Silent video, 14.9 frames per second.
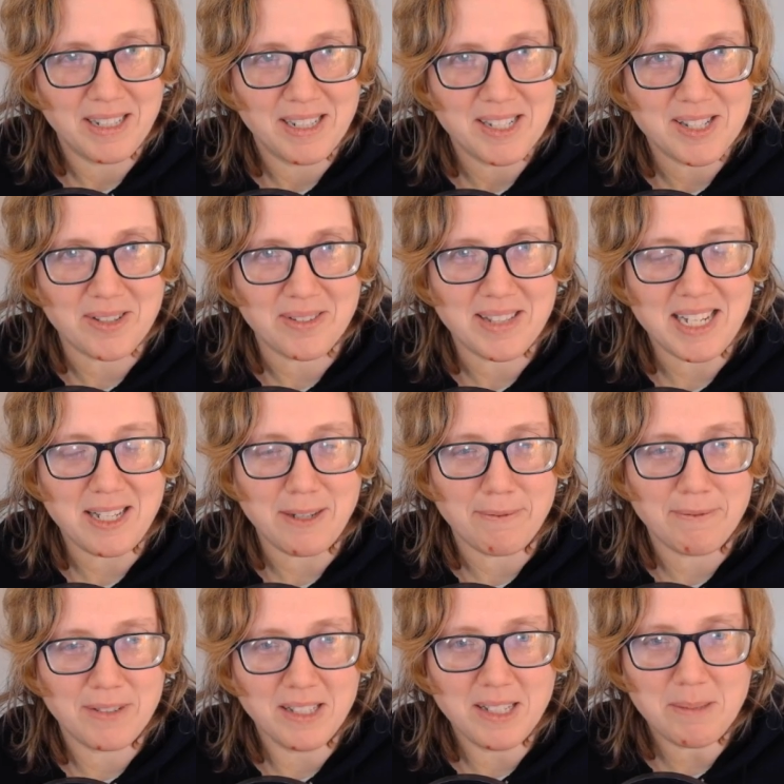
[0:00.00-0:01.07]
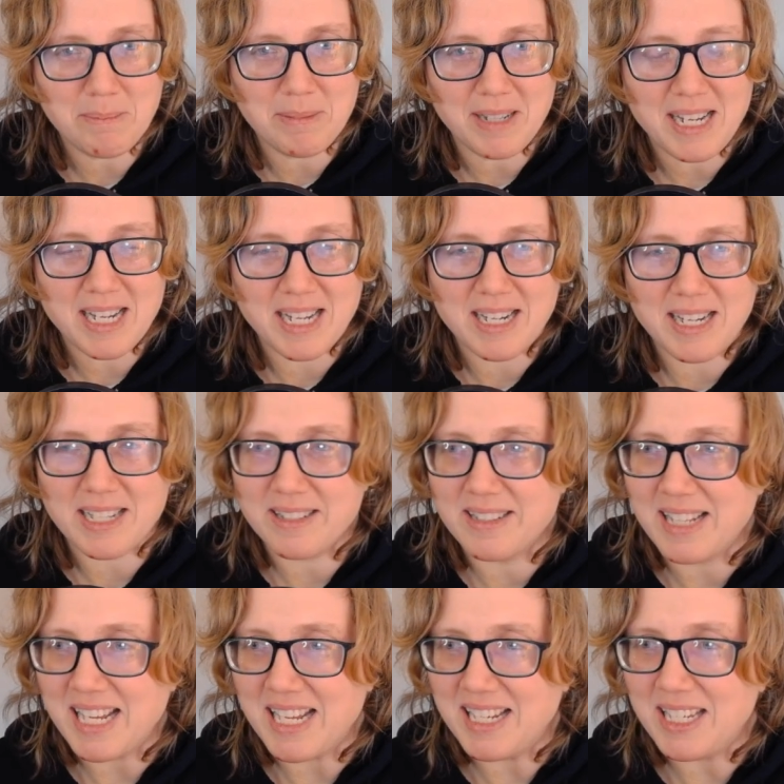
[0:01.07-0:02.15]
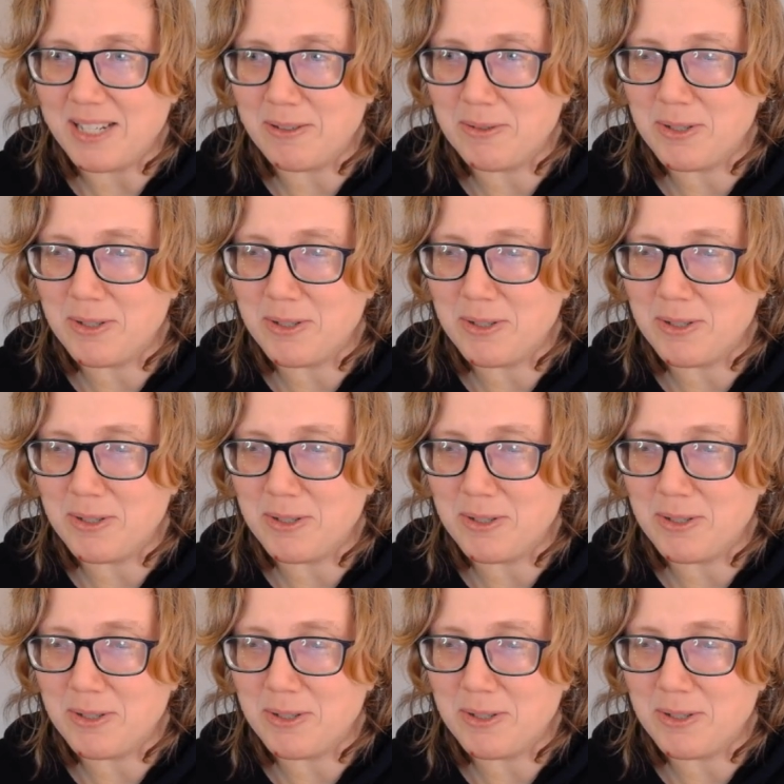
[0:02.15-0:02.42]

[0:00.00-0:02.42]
So thank you, Philip, and thank you